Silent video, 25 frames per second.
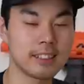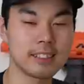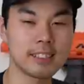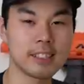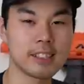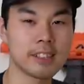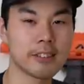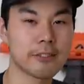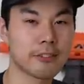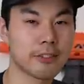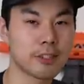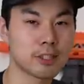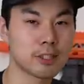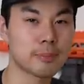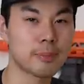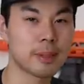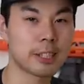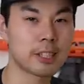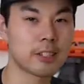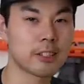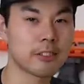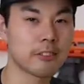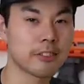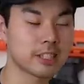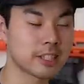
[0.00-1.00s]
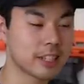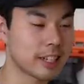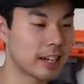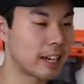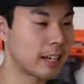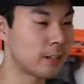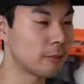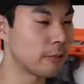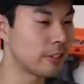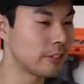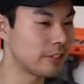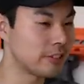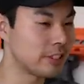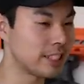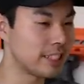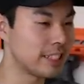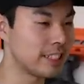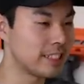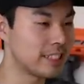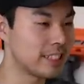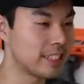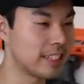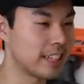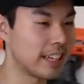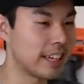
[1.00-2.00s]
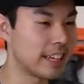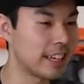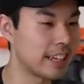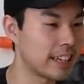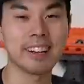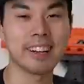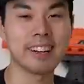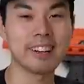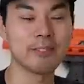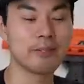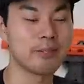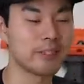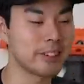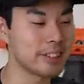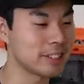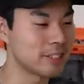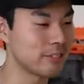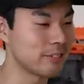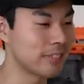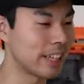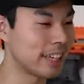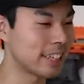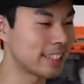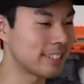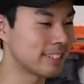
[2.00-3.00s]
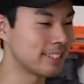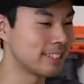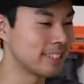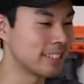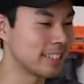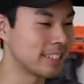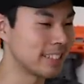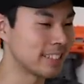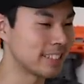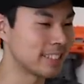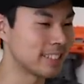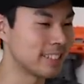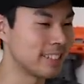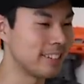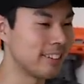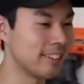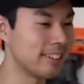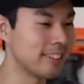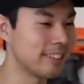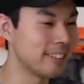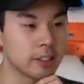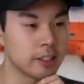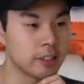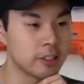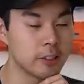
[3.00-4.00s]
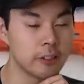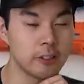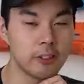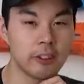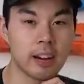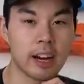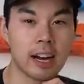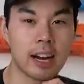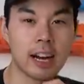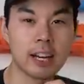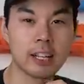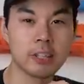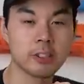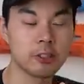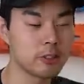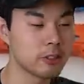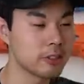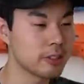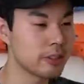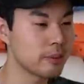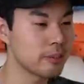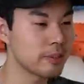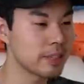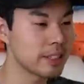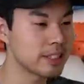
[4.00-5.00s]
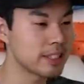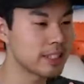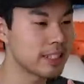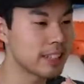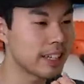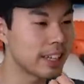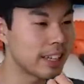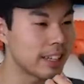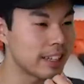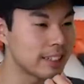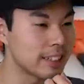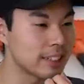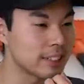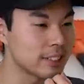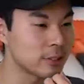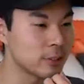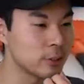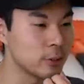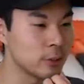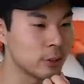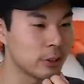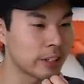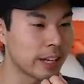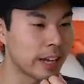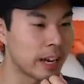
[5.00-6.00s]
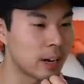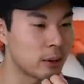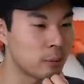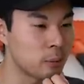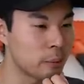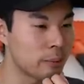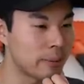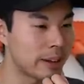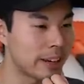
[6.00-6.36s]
This is the first picture of its kind we've seen today. Got a bunch of blasters in the snow. Did you hydro dip this to get this cool camel